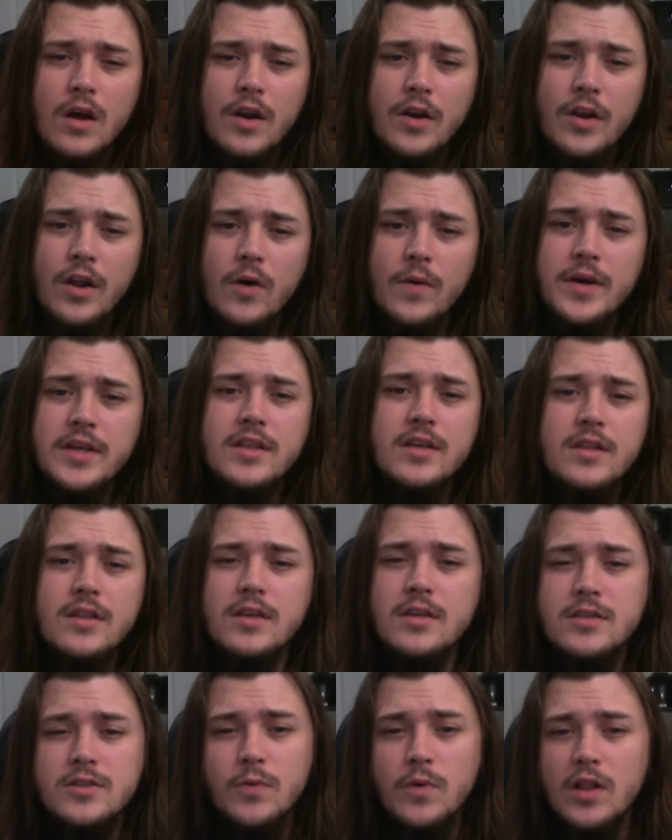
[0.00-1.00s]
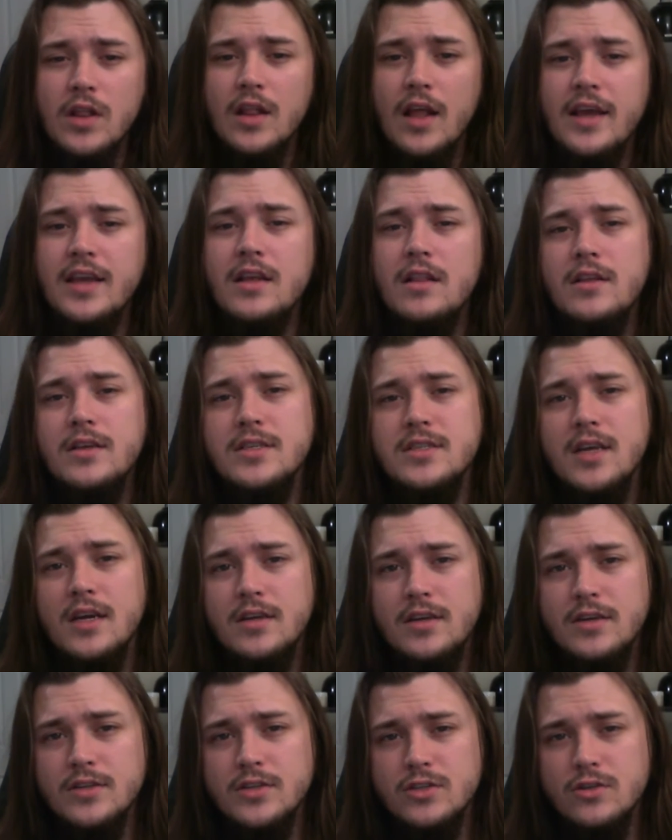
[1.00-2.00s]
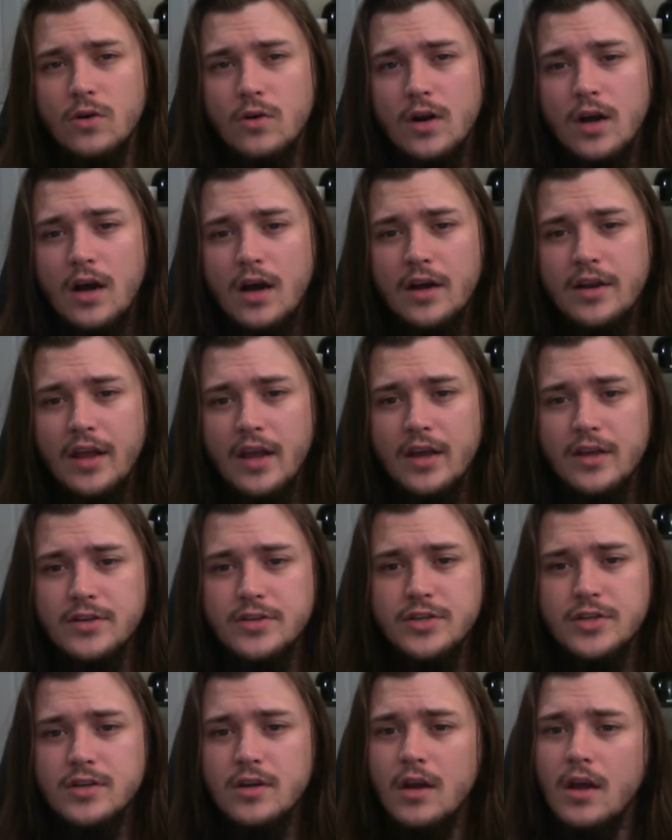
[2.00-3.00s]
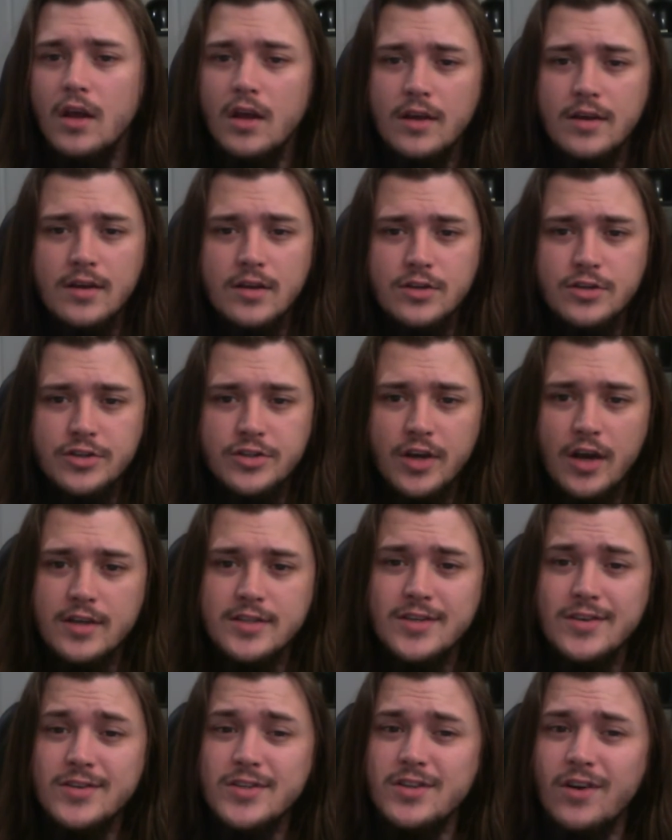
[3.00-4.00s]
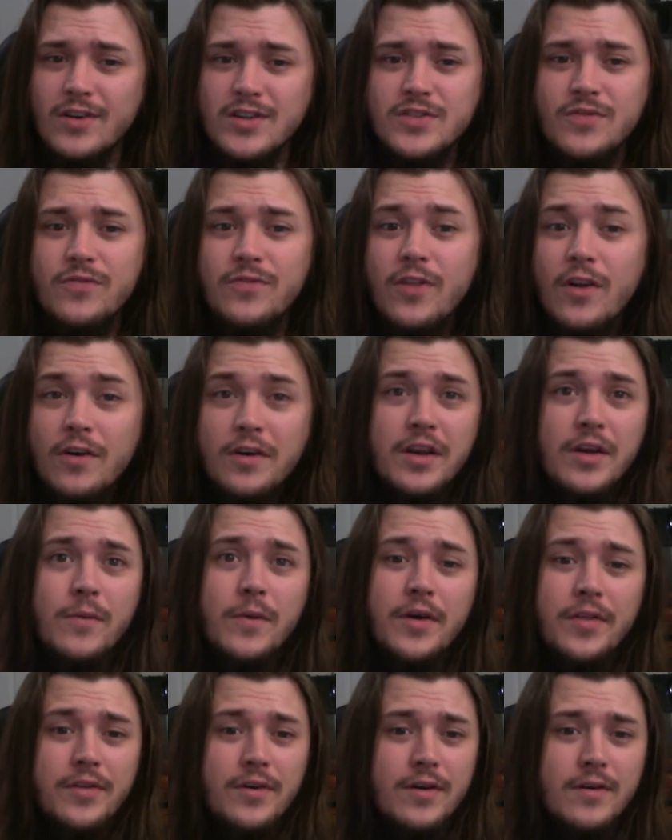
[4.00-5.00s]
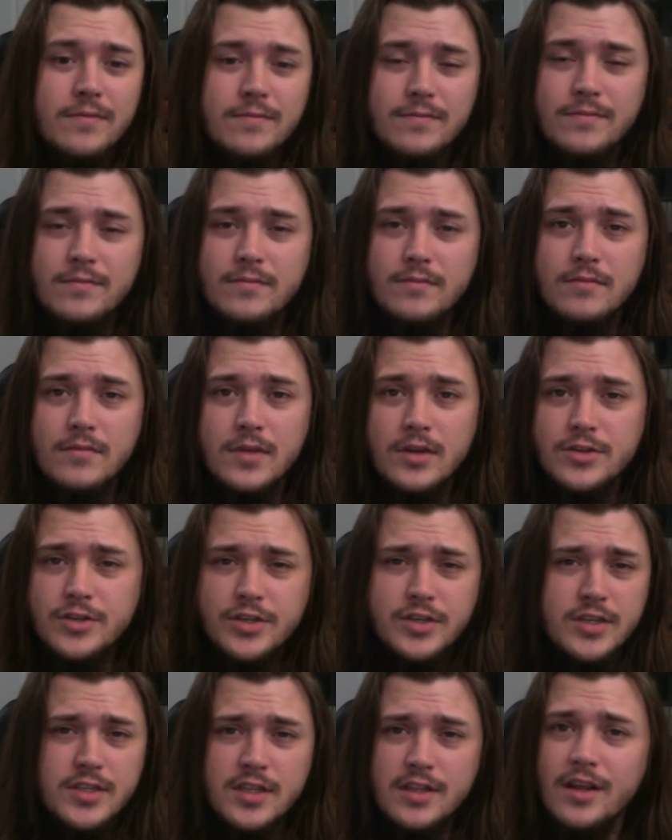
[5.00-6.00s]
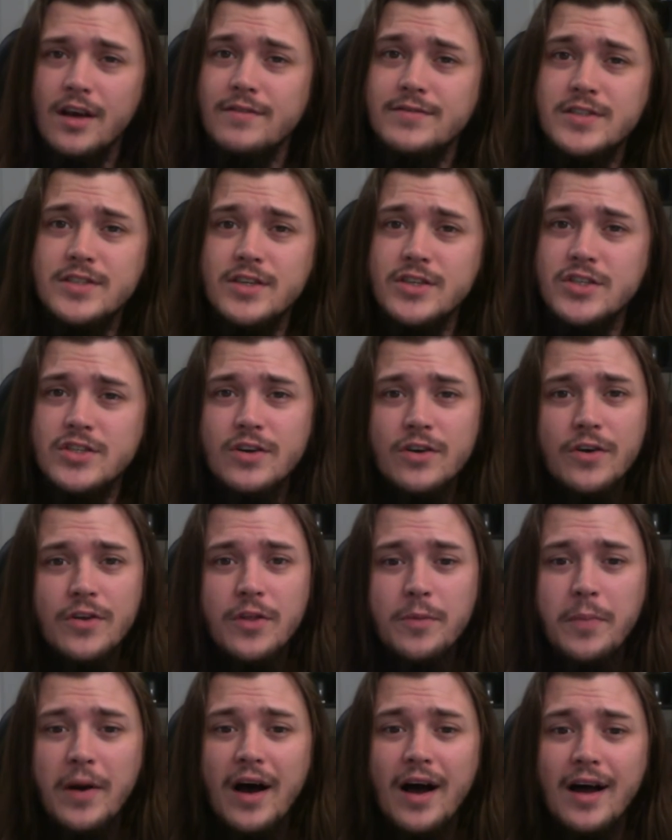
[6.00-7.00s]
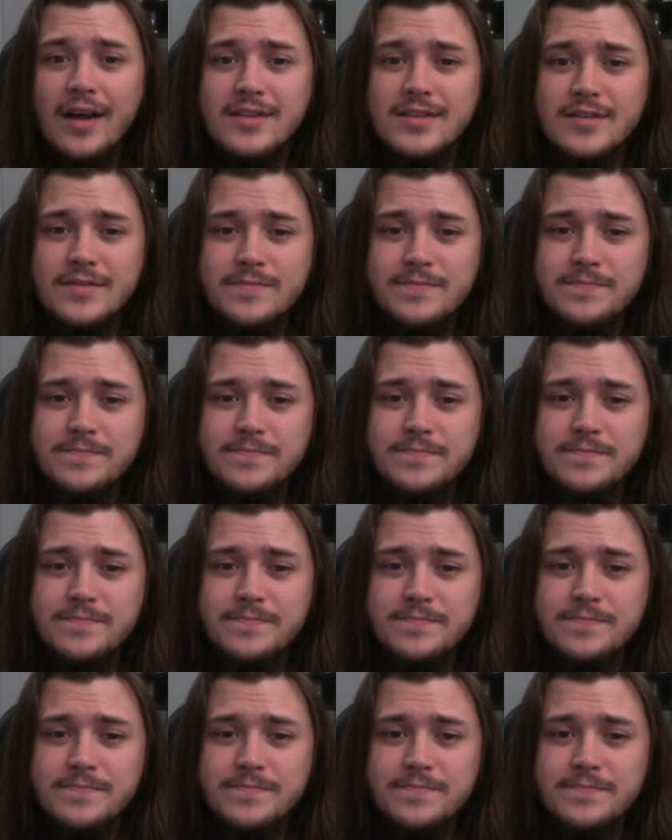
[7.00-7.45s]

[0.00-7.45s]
knowing that this will likely set Kasora on edge, Jossel starts flirting with her. She just loves to stir the pot.